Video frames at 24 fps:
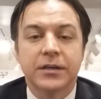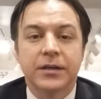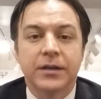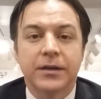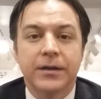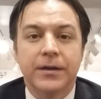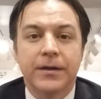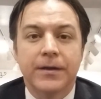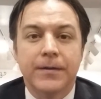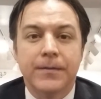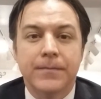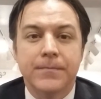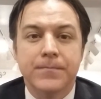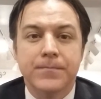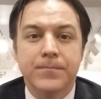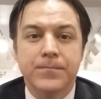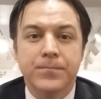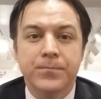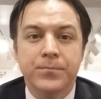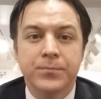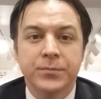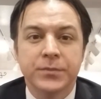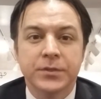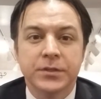
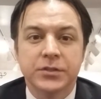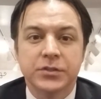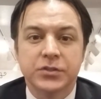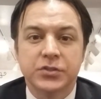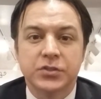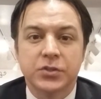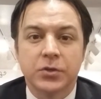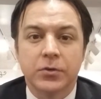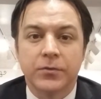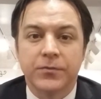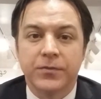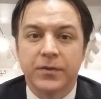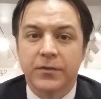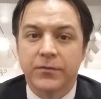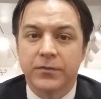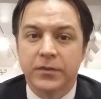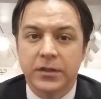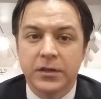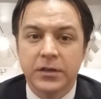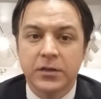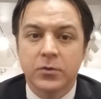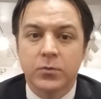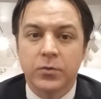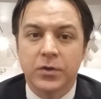So if you have
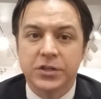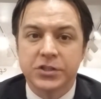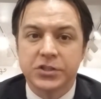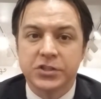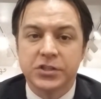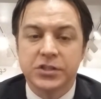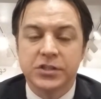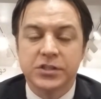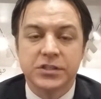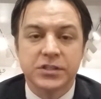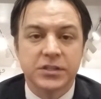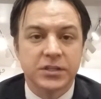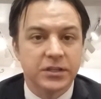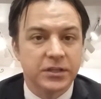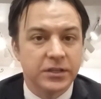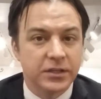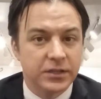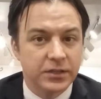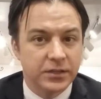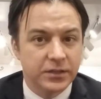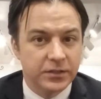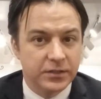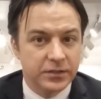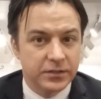any questions
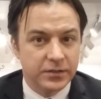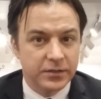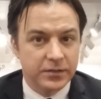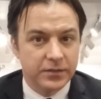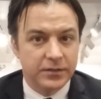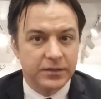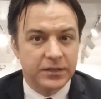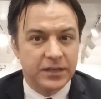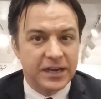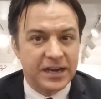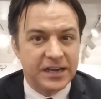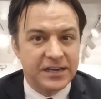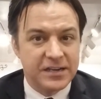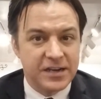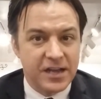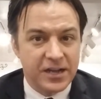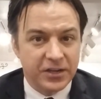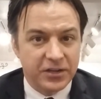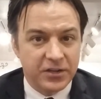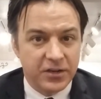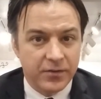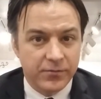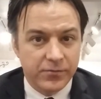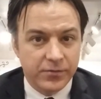that I did
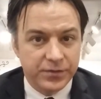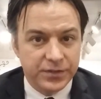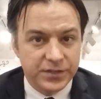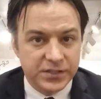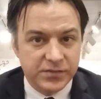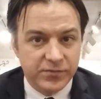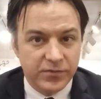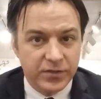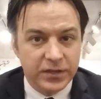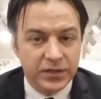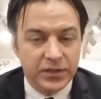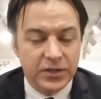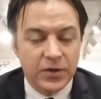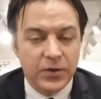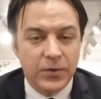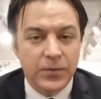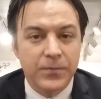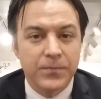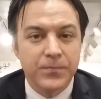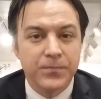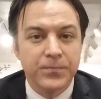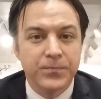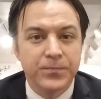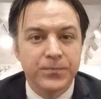not cover in this
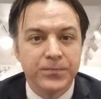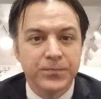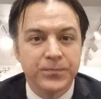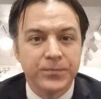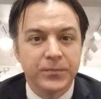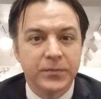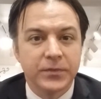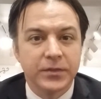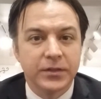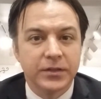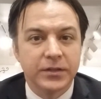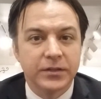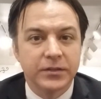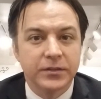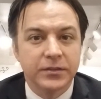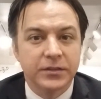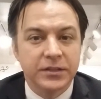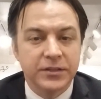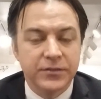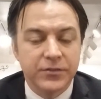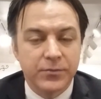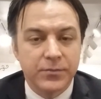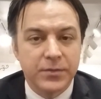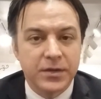video,
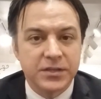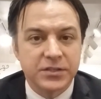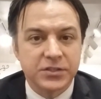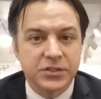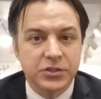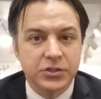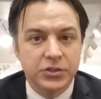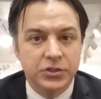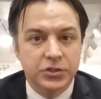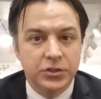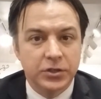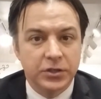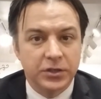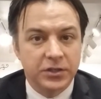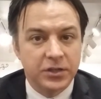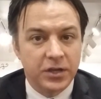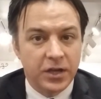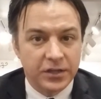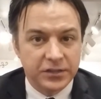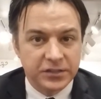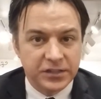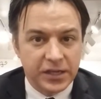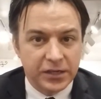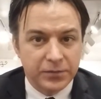leave a message,
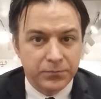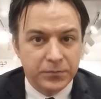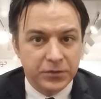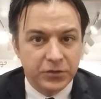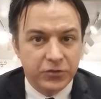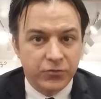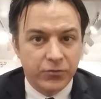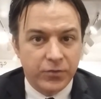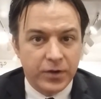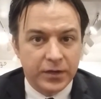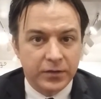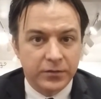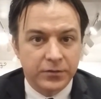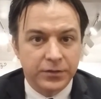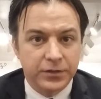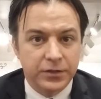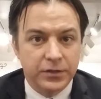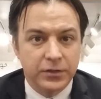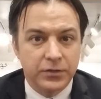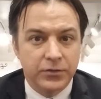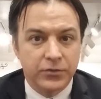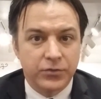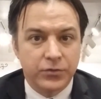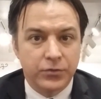contact me
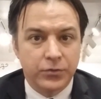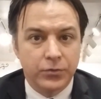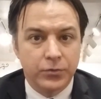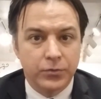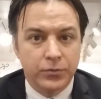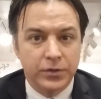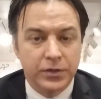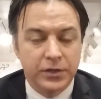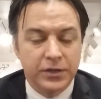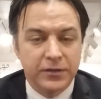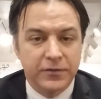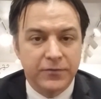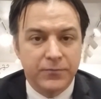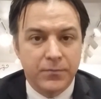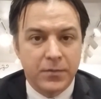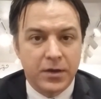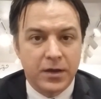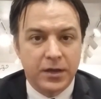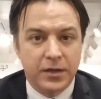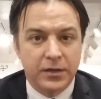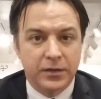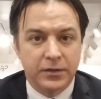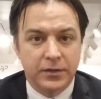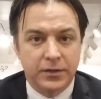directly through any of
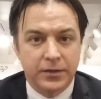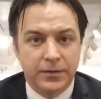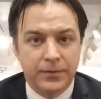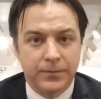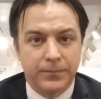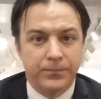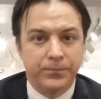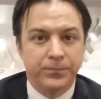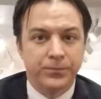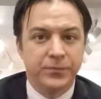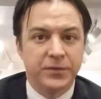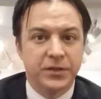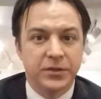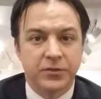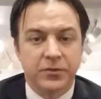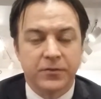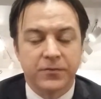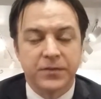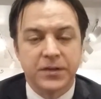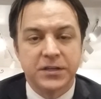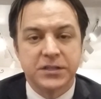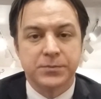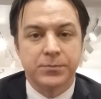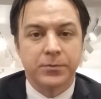my either
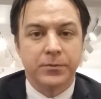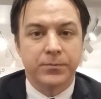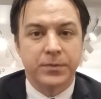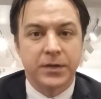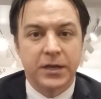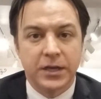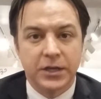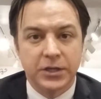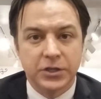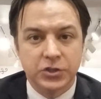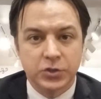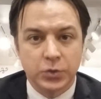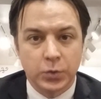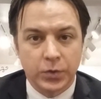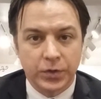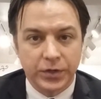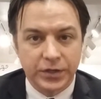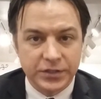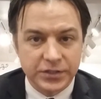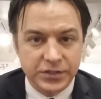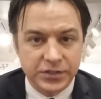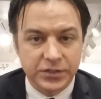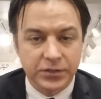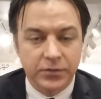Facebook page
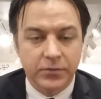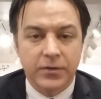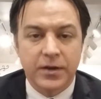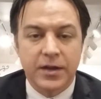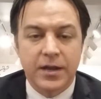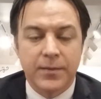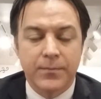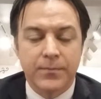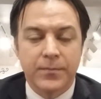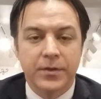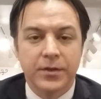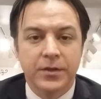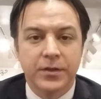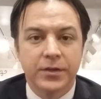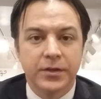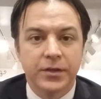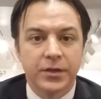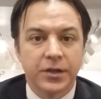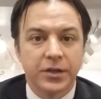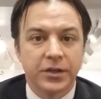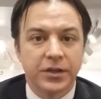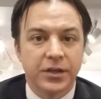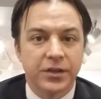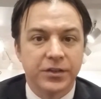or
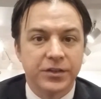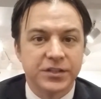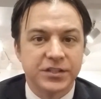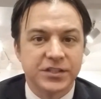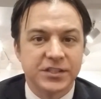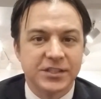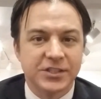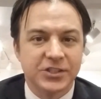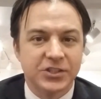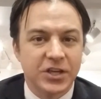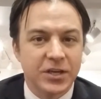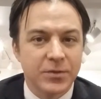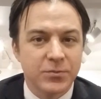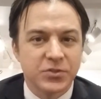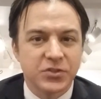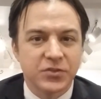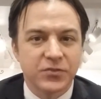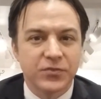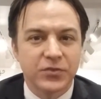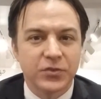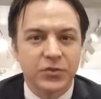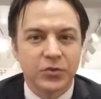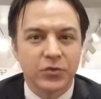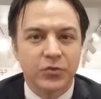Instagram. Again, this is James,
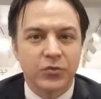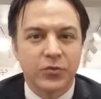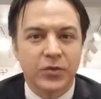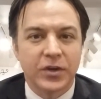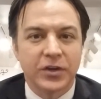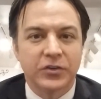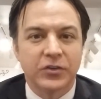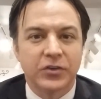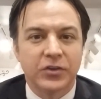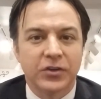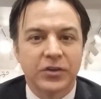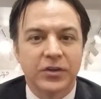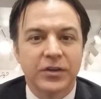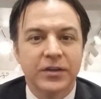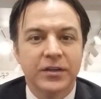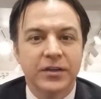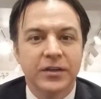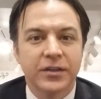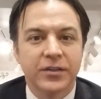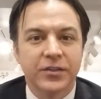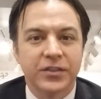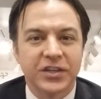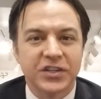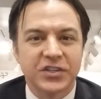the funeral director.
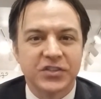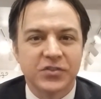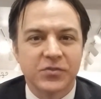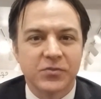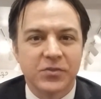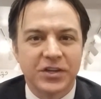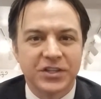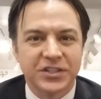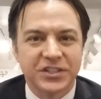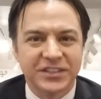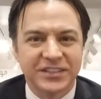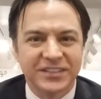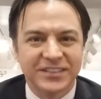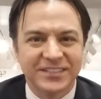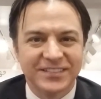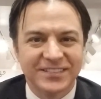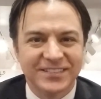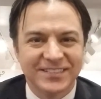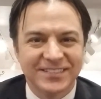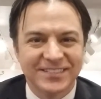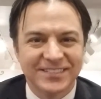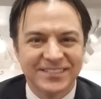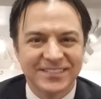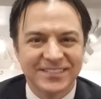Thanks for watching.